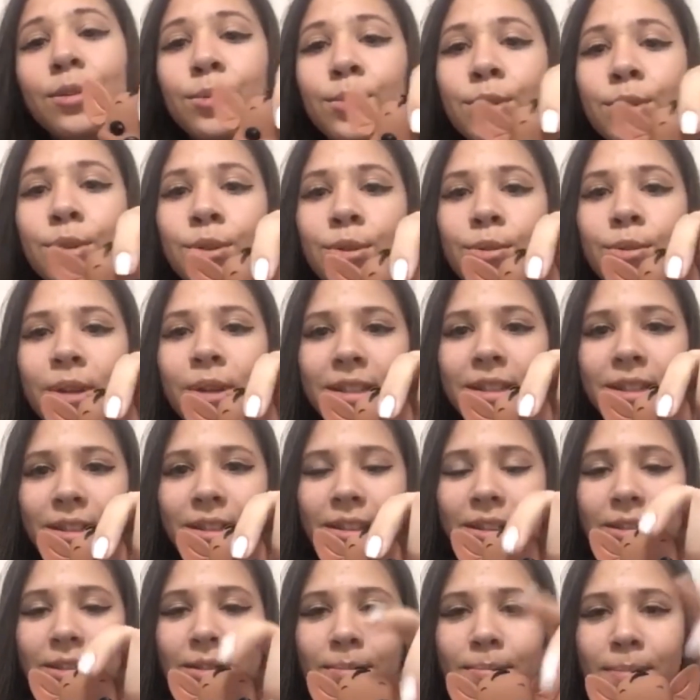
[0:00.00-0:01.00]
Roo. He's a
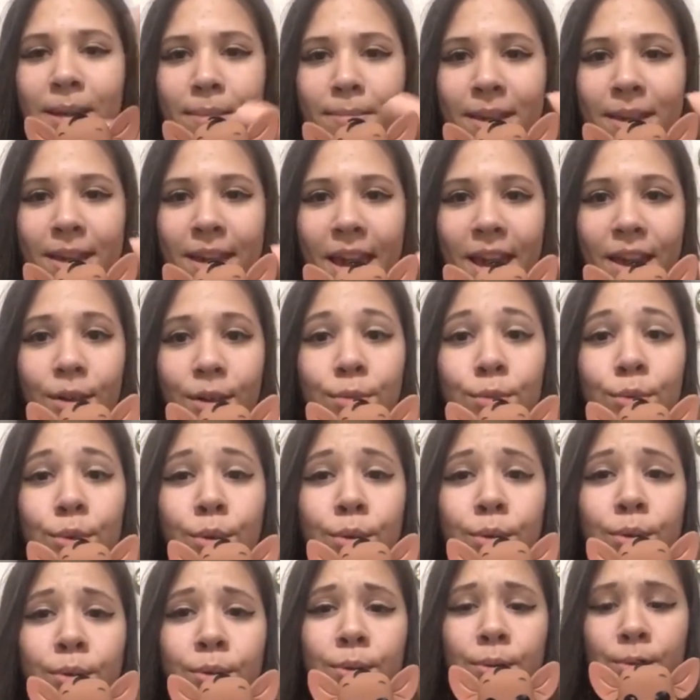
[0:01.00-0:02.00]
little baby
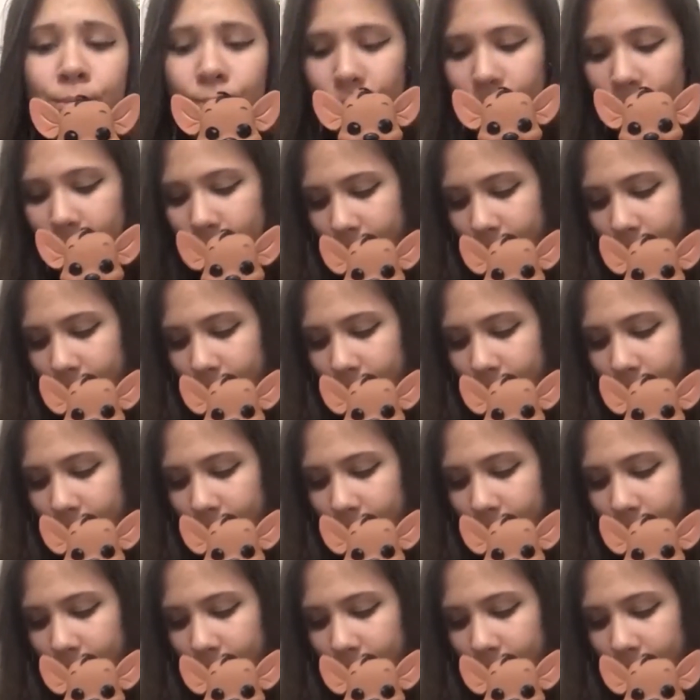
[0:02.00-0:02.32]
kangaroo.